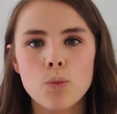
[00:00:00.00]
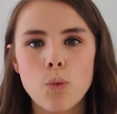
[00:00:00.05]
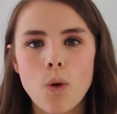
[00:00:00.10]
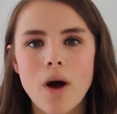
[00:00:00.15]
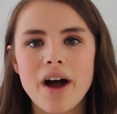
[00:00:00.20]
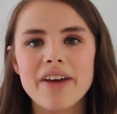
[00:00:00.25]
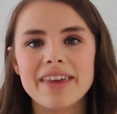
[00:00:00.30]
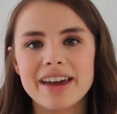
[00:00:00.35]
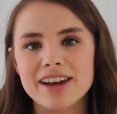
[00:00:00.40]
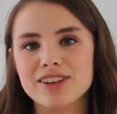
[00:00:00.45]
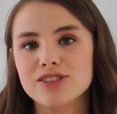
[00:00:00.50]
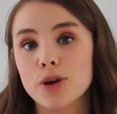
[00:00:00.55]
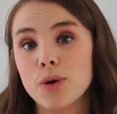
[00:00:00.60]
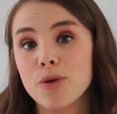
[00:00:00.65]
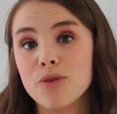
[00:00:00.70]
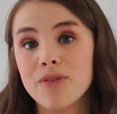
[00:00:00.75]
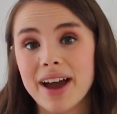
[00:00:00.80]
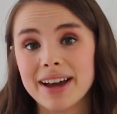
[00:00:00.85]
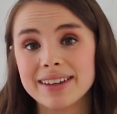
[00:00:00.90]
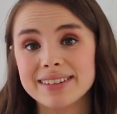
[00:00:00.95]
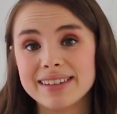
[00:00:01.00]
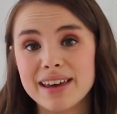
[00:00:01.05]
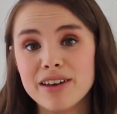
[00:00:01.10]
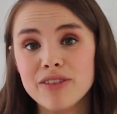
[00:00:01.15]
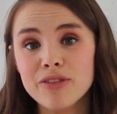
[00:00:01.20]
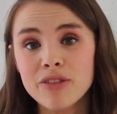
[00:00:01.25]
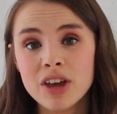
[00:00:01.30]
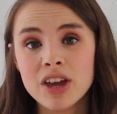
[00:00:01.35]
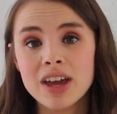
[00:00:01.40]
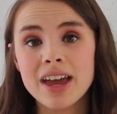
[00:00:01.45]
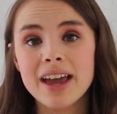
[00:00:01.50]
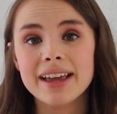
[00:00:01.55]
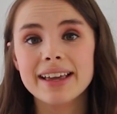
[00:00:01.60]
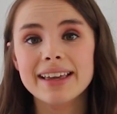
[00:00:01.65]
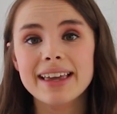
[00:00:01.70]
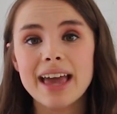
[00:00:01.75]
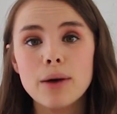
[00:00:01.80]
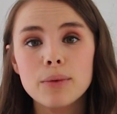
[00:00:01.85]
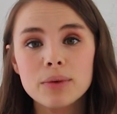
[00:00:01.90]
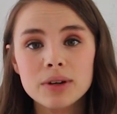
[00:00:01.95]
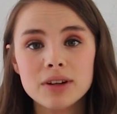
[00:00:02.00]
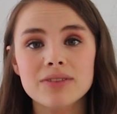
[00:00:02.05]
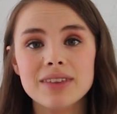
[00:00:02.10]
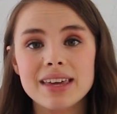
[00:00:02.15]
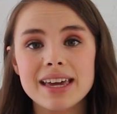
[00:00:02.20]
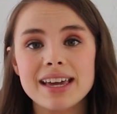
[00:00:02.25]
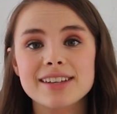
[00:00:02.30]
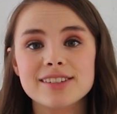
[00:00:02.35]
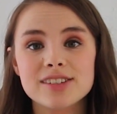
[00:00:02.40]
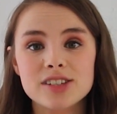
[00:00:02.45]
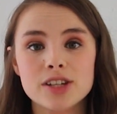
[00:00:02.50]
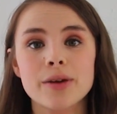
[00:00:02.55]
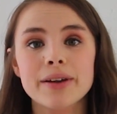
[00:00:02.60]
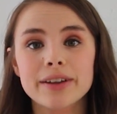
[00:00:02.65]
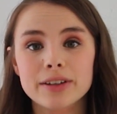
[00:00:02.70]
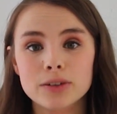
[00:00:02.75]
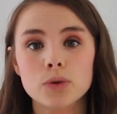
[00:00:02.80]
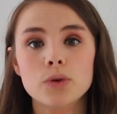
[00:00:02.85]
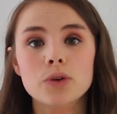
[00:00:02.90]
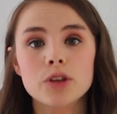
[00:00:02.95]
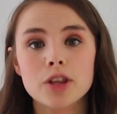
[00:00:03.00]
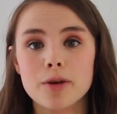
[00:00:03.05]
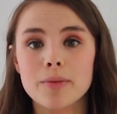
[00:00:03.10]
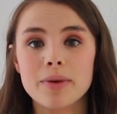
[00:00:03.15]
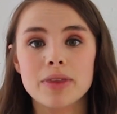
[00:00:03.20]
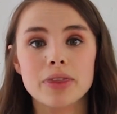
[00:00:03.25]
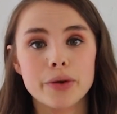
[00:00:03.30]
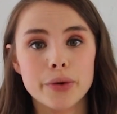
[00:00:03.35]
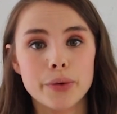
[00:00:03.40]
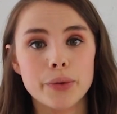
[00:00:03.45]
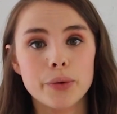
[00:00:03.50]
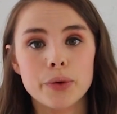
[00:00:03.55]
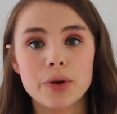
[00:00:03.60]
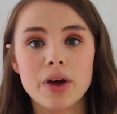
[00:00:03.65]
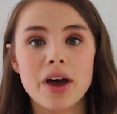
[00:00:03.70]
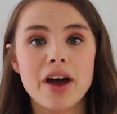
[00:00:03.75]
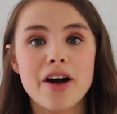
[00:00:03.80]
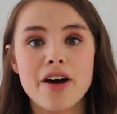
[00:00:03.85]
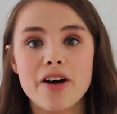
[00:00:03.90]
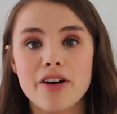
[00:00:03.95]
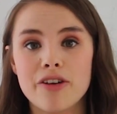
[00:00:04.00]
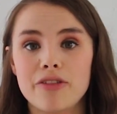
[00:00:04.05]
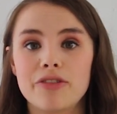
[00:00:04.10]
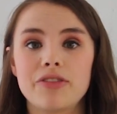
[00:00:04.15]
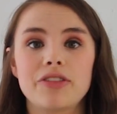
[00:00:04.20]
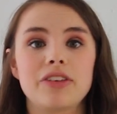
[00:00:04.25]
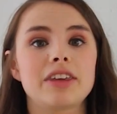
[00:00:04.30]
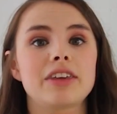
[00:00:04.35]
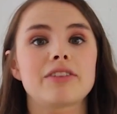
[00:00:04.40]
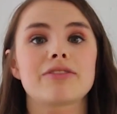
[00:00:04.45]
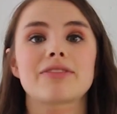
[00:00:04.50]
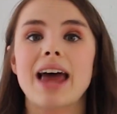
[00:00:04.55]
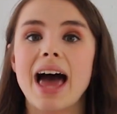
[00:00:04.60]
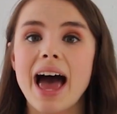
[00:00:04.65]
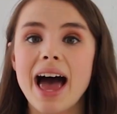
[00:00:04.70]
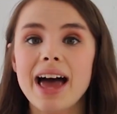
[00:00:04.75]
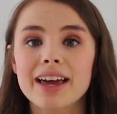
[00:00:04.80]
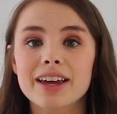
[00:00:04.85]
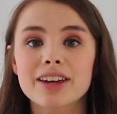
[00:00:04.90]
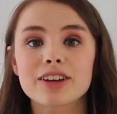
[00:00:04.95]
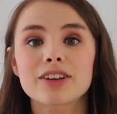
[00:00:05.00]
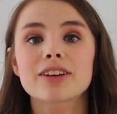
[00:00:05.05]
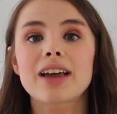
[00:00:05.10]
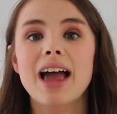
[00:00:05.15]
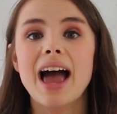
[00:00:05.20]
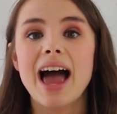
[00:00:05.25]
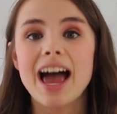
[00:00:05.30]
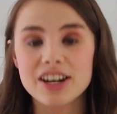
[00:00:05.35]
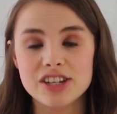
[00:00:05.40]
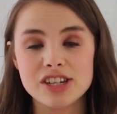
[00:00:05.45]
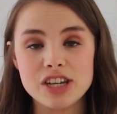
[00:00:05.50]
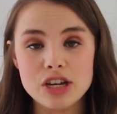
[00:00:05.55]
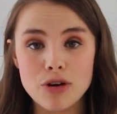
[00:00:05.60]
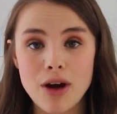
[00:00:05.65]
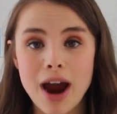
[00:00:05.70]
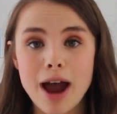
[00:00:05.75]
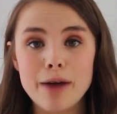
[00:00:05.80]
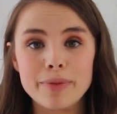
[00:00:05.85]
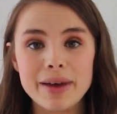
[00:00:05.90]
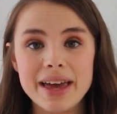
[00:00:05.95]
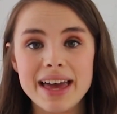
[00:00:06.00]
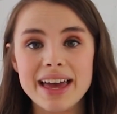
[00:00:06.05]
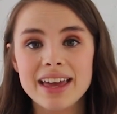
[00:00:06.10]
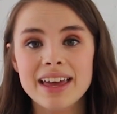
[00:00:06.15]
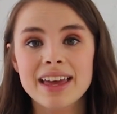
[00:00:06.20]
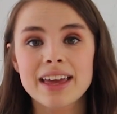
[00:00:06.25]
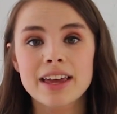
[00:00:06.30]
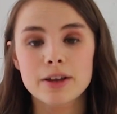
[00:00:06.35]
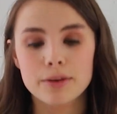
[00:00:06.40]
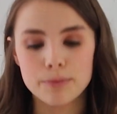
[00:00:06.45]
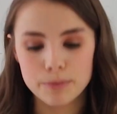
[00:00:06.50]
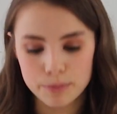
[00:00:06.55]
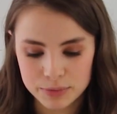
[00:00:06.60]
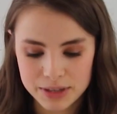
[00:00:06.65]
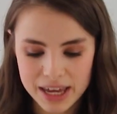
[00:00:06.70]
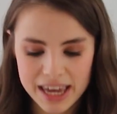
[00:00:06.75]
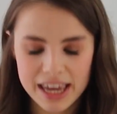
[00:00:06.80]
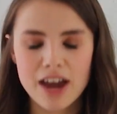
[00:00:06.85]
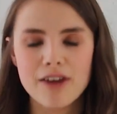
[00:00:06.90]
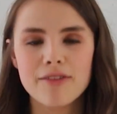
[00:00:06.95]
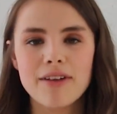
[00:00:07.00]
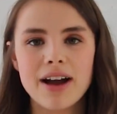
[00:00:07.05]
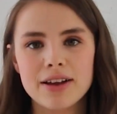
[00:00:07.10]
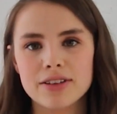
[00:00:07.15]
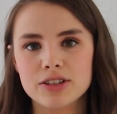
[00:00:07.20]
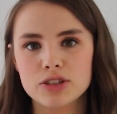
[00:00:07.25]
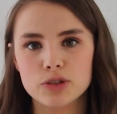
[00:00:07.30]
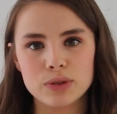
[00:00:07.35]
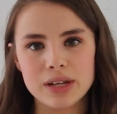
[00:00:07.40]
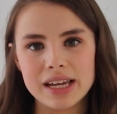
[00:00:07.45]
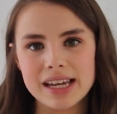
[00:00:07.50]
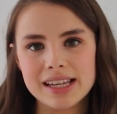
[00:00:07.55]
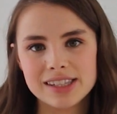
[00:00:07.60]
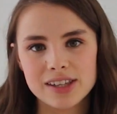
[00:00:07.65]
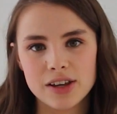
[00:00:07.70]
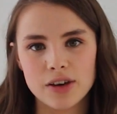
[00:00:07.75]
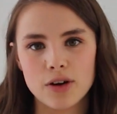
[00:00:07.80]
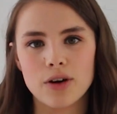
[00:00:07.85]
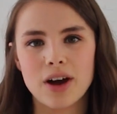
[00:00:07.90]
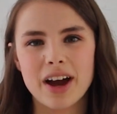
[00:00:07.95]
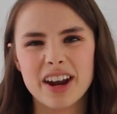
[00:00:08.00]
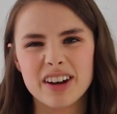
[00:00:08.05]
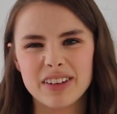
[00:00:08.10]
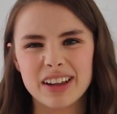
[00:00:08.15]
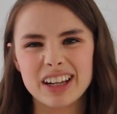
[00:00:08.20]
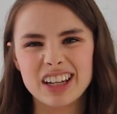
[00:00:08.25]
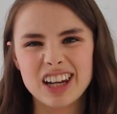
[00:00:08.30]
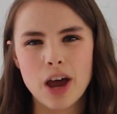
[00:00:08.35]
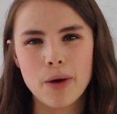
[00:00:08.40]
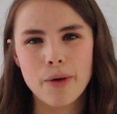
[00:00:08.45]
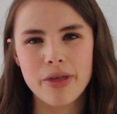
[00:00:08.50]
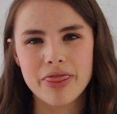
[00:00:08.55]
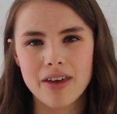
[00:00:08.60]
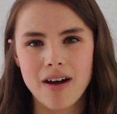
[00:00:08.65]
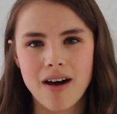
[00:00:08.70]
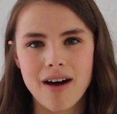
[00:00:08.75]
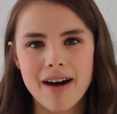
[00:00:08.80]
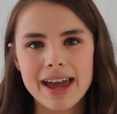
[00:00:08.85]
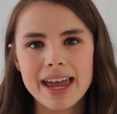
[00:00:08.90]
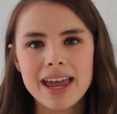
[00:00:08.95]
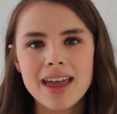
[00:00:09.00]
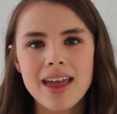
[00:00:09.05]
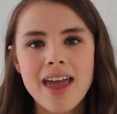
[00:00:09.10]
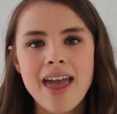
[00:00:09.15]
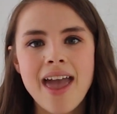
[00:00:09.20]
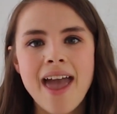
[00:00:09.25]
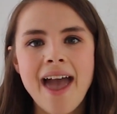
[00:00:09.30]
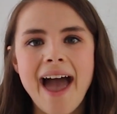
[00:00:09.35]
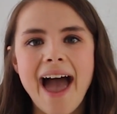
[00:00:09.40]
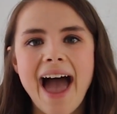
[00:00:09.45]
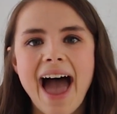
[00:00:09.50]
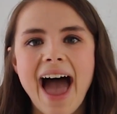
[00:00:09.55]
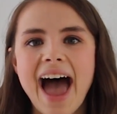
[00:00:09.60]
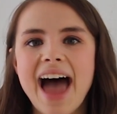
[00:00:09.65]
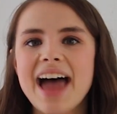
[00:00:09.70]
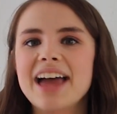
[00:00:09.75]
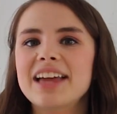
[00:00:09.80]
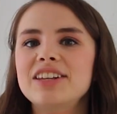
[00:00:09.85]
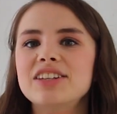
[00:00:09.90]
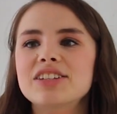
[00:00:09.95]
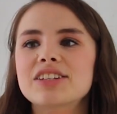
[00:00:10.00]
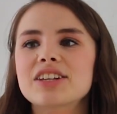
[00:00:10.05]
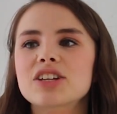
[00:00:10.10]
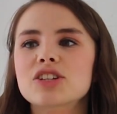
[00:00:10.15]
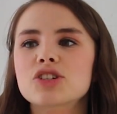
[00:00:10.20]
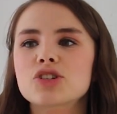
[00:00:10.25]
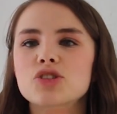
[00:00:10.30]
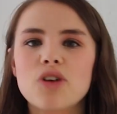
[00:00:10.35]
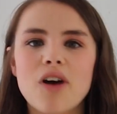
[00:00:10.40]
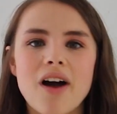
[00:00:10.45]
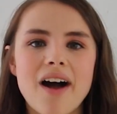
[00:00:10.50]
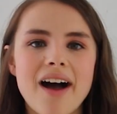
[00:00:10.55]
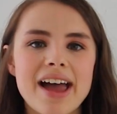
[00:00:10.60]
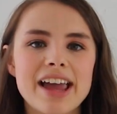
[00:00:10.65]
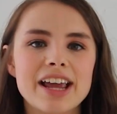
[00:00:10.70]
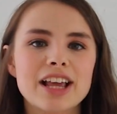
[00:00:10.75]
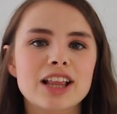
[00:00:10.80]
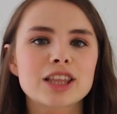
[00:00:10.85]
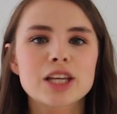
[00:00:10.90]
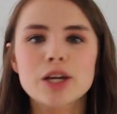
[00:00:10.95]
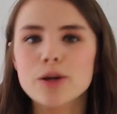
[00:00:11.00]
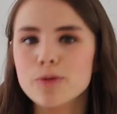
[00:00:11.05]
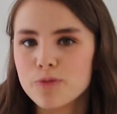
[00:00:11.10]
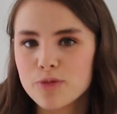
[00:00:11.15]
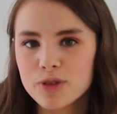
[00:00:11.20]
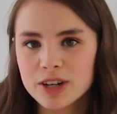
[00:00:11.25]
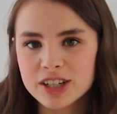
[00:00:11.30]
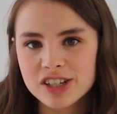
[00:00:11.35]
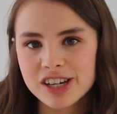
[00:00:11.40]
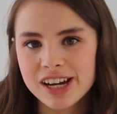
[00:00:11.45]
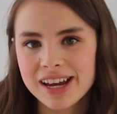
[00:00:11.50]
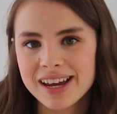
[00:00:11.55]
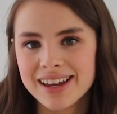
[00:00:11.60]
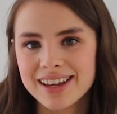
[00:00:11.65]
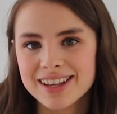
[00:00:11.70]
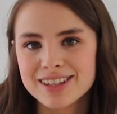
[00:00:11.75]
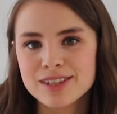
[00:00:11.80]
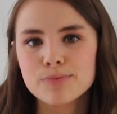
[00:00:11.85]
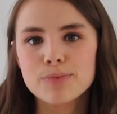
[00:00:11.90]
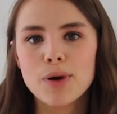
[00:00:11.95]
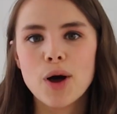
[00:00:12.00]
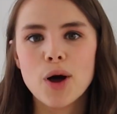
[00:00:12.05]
why they are so effective. Get one of these, don't ignore them in the corner of your flat, actually grab it, take it around your knees, so you're kind of like lower thigh, and try glute bridges,